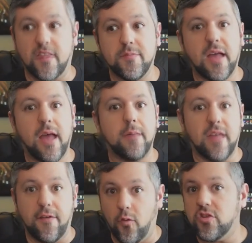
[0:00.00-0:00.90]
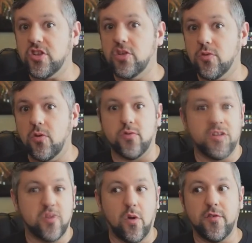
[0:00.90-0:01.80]
sometimes a 14-year-old
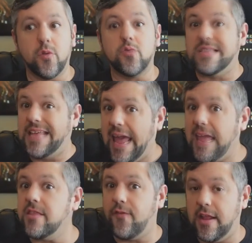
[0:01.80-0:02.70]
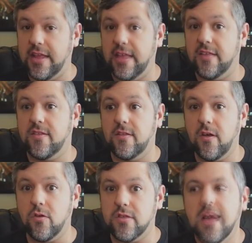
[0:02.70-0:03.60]
or a 12-year-old can defend against an
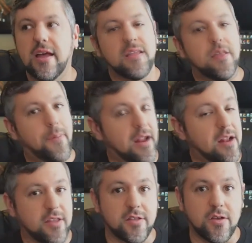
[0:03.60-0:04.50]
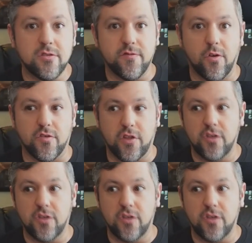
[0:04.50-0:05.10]
adult, depending on the adult, of course.